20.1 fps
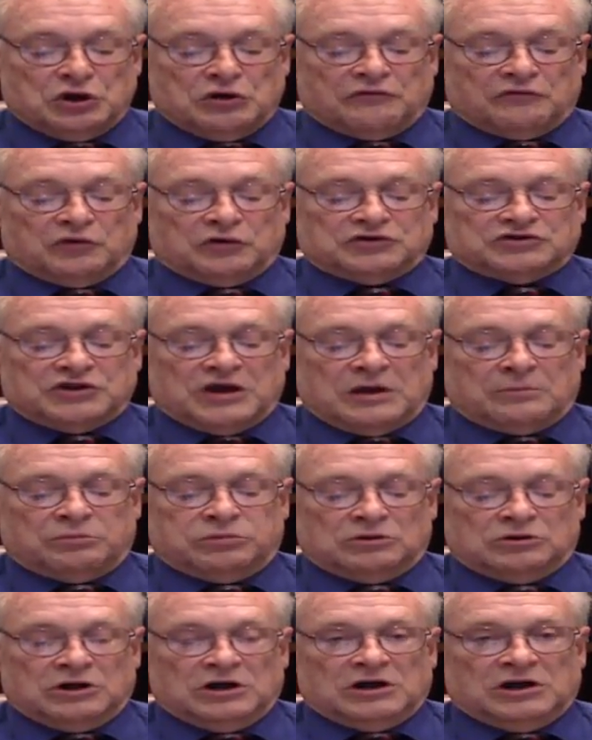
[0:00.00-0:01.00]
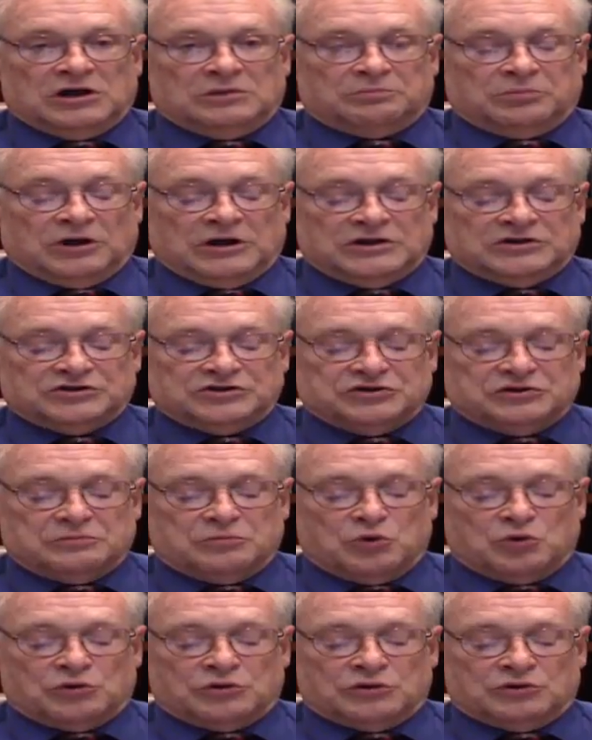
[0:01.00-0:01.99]
For example, it plays an
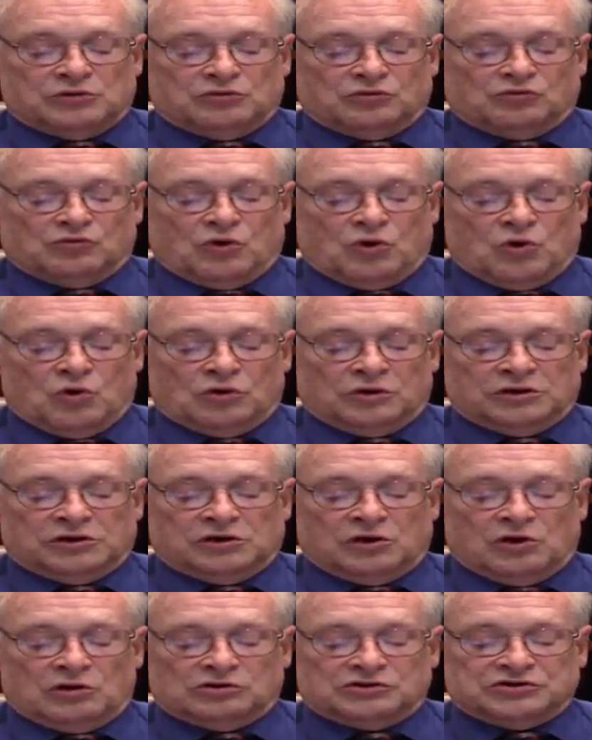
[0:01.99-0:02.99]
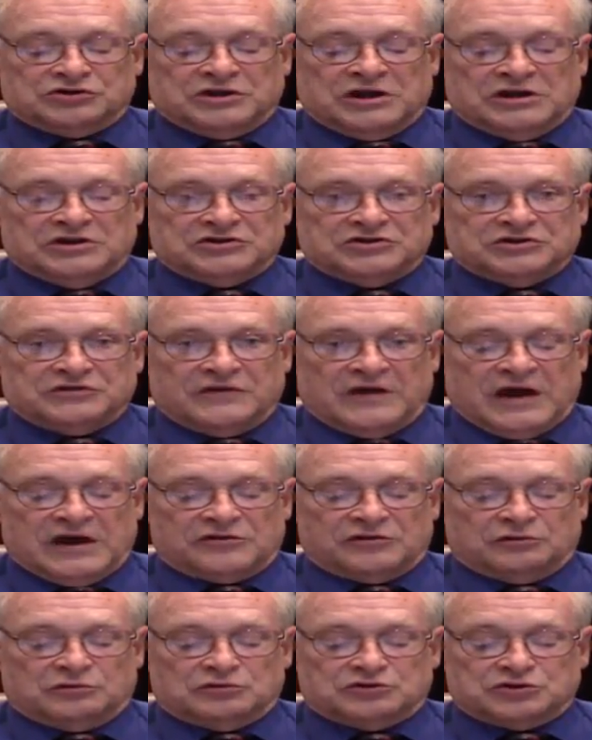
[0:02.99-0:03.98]
important role in all stages of
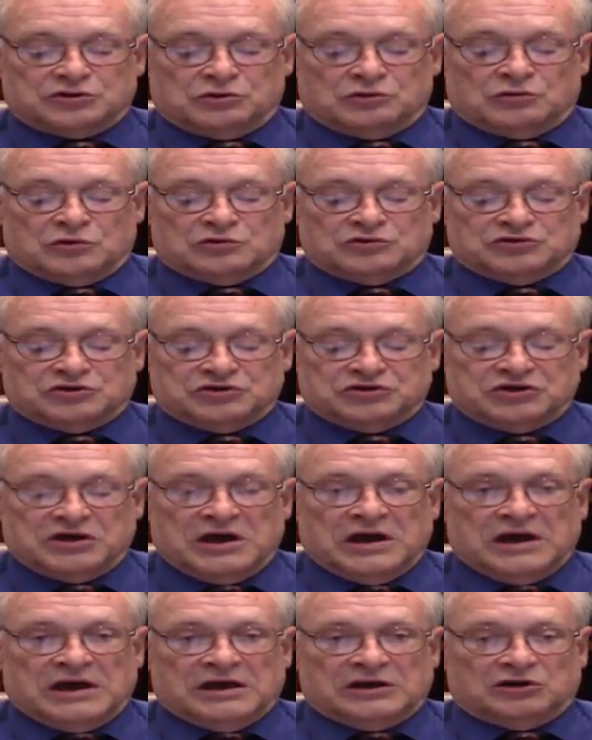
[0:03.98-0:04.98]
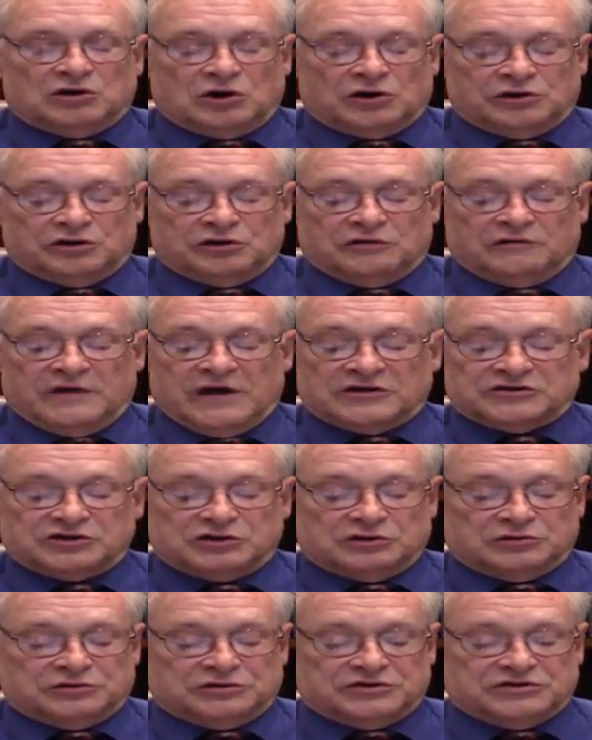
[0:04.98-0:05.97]
atherosclerosis and
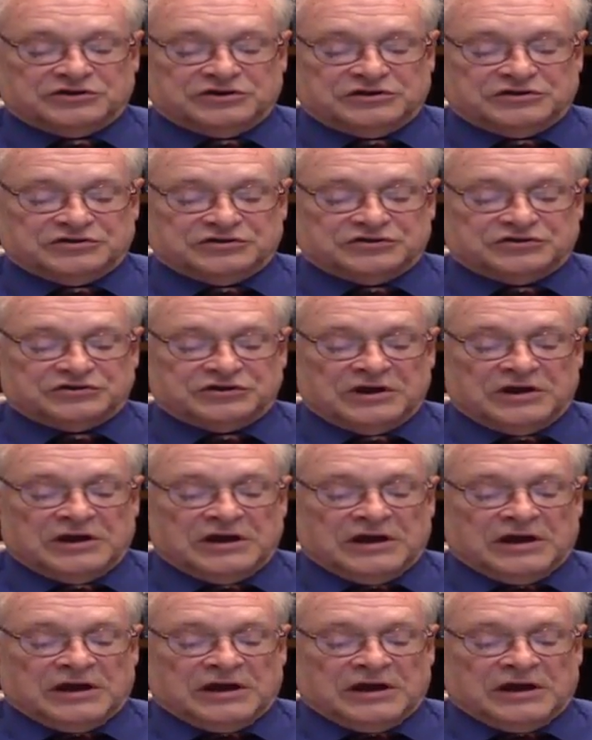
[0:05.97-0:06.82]
cardiovascular diseases.